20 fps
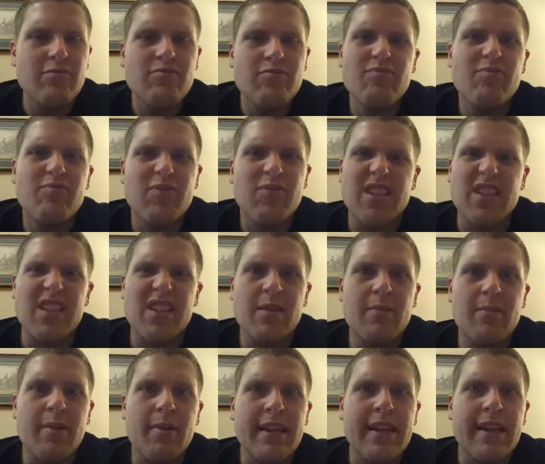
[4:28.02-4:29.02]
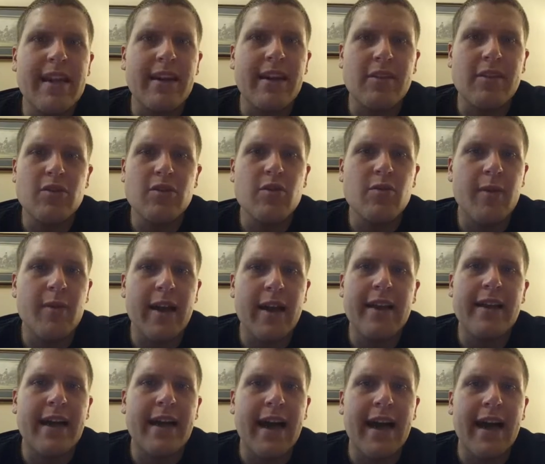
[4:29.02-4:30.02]
for somebody else who might
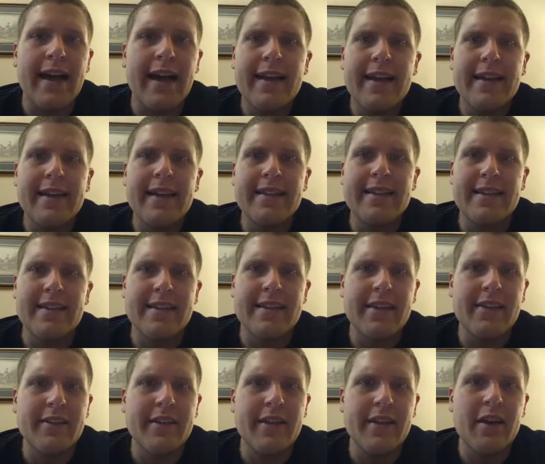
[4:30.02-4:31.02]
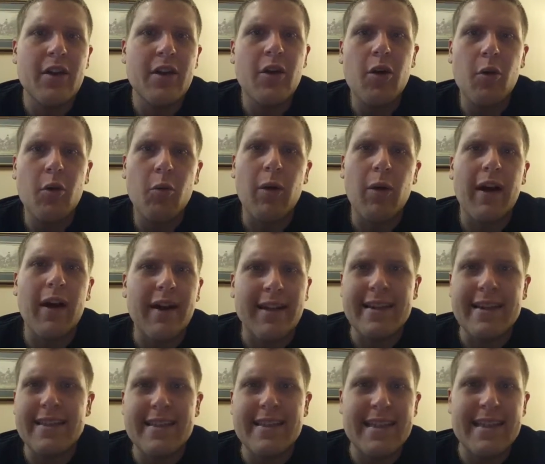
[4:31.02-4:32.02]
not necessarily want
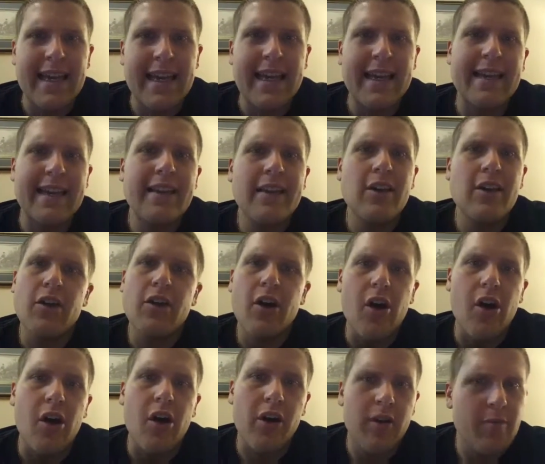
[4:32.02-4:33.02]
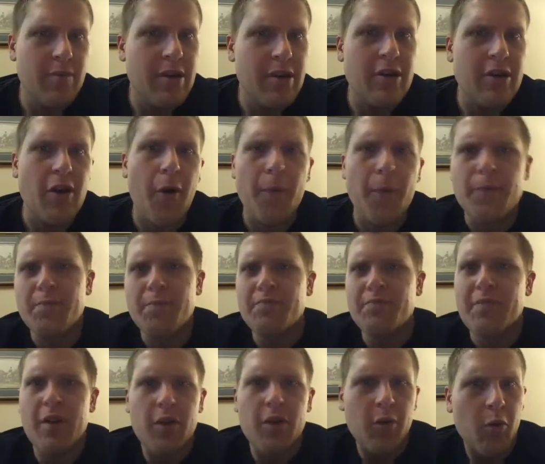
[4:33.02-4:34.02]
Zin or Pinot.
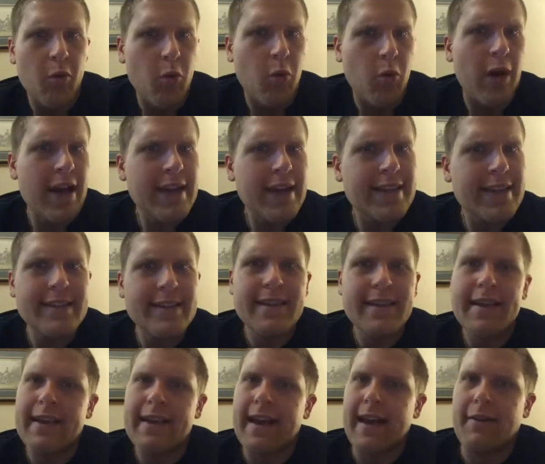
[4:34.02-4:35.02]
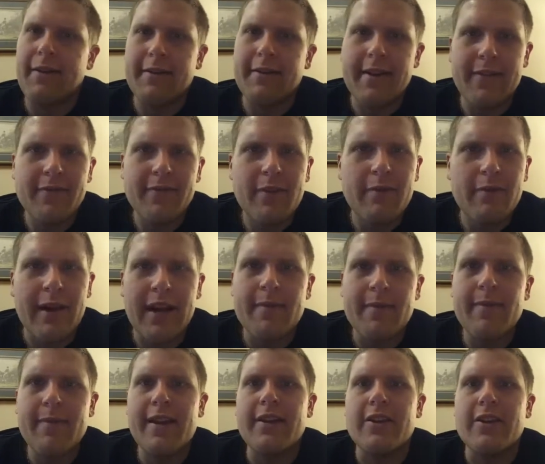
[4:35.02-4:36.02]
Whites, I would definitely
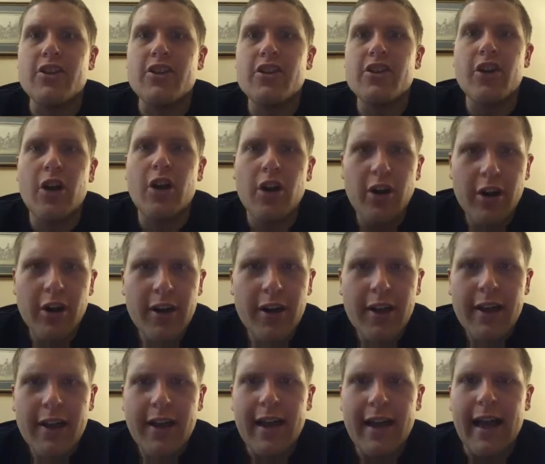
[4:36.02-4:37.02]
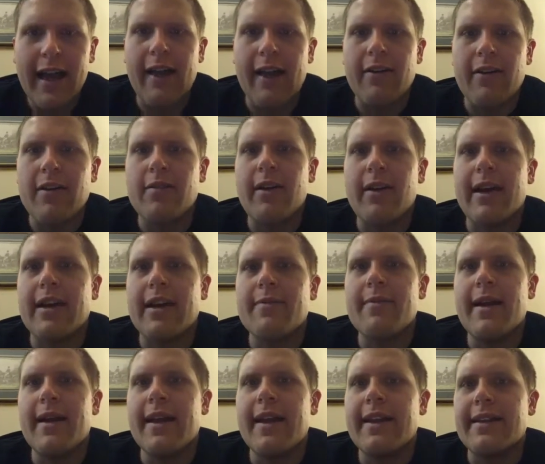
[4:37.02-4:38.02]
recommend a Chard. I would
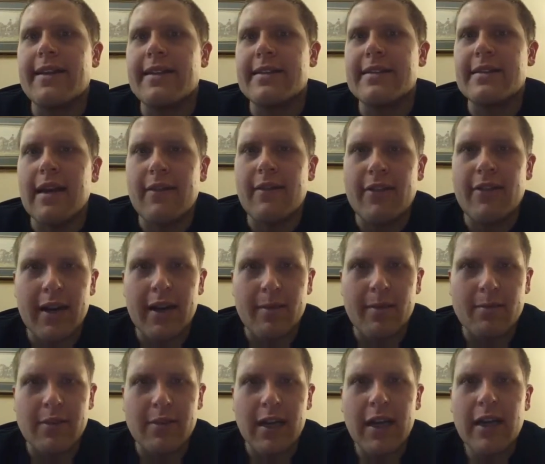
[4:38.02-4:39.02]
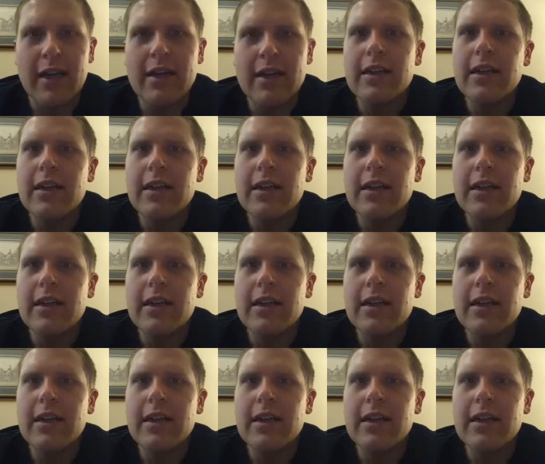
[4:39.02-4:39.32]
recommend a Sauvignon Blanc.